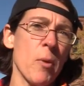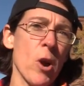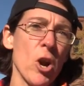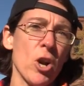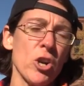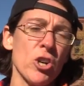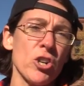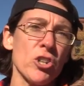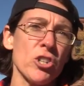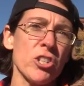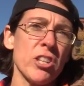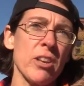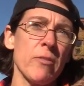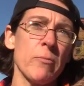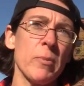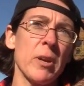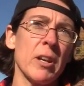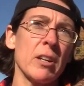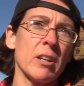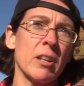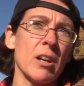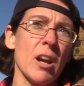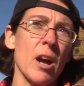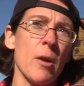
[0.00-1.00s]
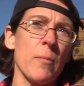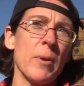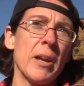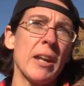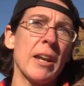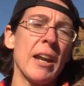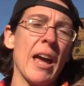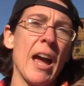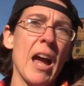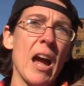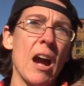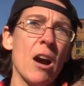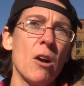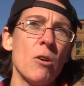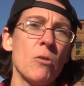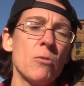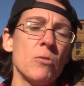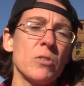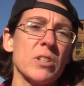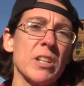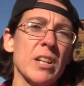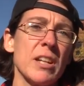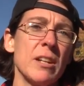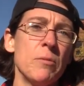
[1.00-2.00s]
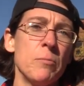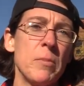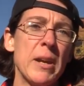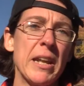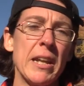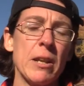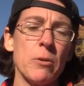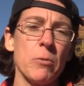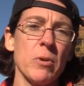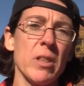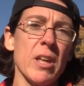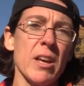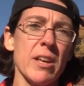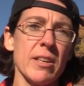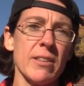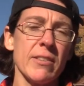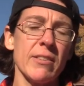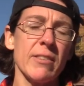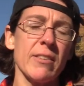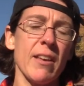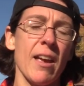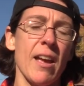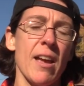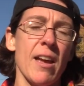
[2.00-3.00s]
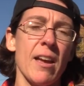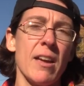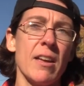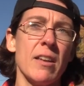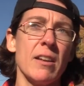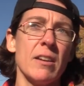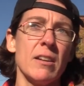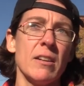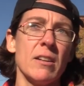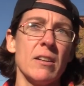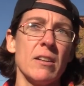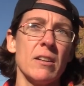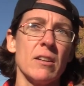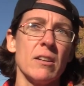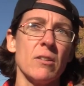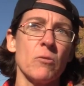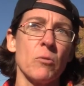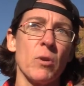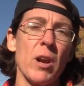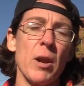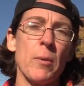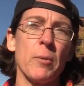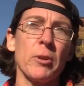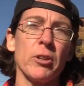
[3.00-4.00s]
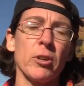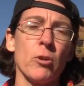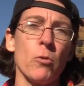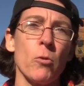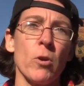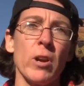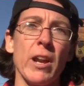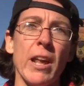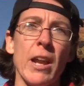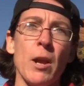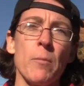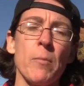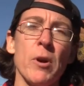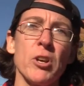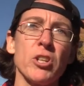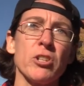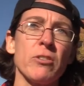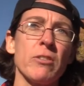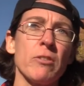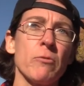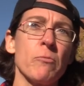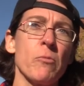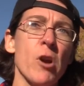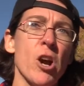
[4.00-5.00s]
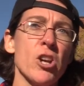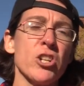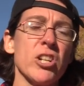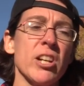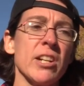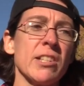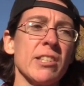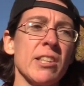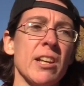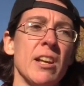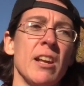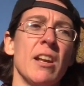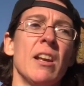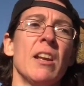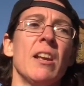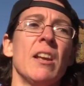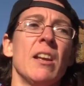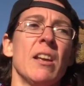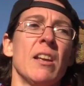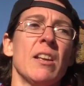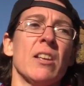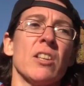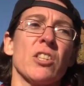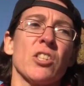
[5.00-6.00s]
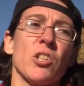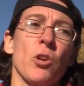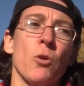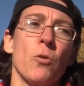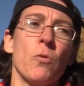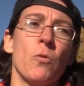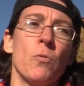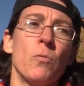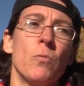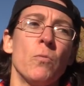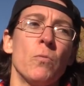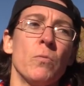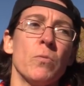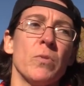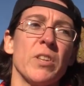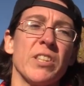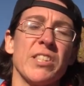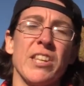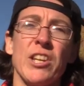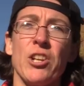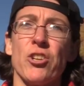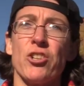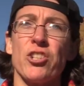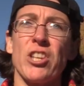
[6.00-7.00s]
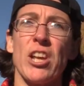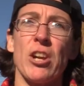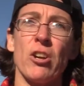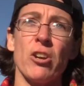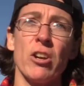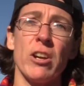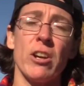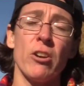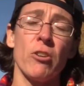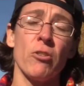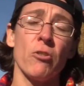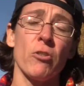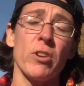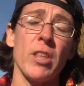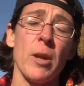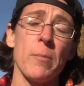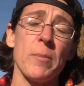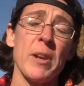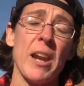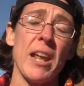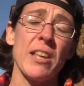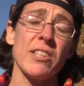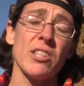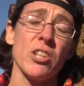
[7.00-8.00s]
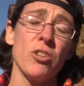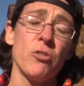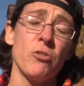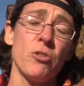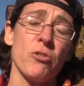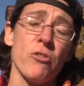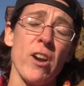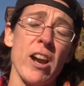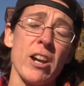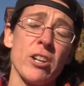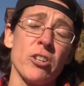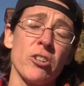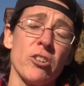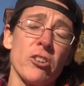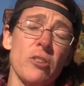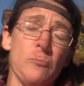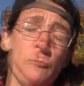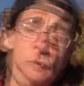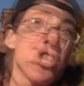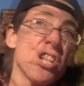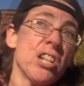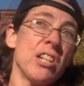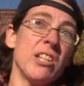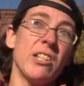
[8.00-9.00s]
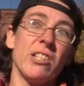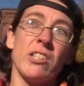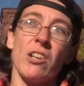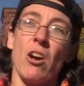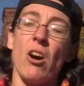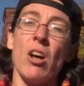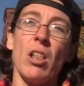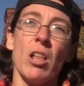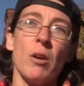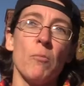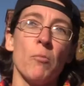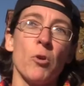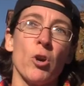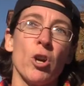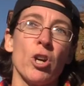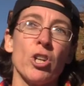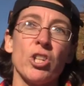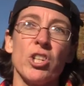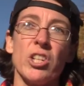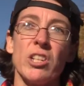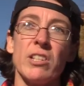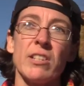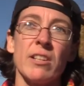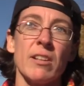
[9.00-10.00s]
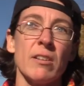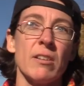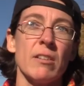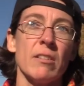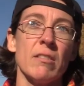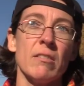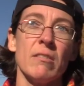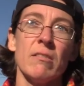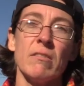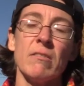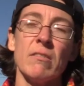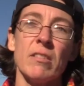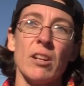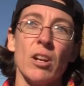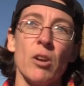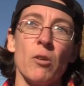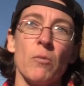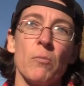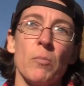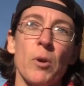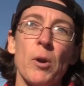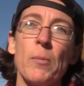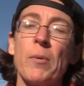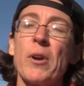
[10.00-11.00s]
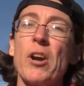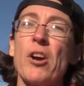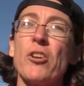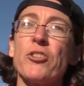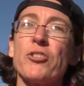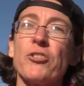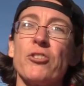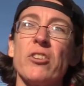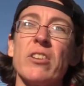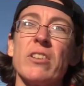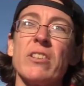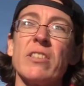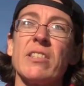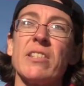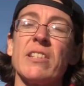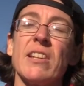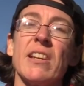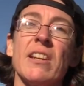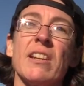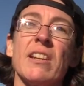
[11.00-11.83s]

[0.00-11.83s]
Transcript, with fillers: partners have been coming out and meeting with us and we're able to coordinate a bunch of different projects. So the senior center here in Northampton has a new director. She's all on board. She's a you know permaculturist